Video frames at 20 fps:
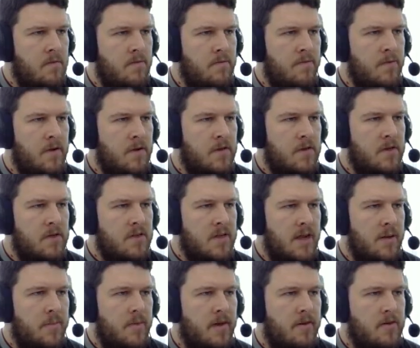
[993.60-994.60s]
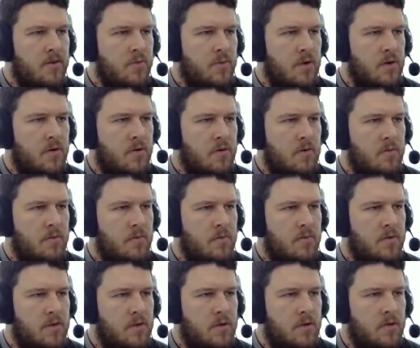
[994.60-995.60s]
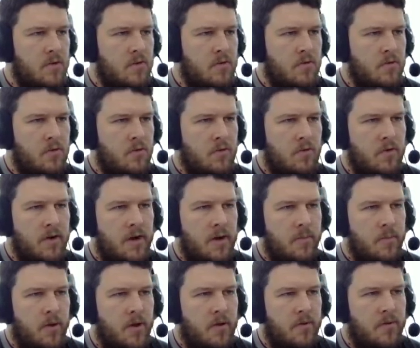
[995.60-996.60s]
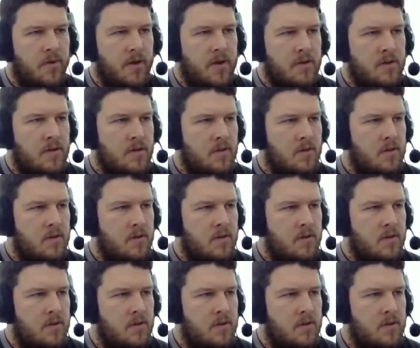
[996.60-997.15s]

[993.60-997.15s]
Fastest lap there as well, so great, perfect.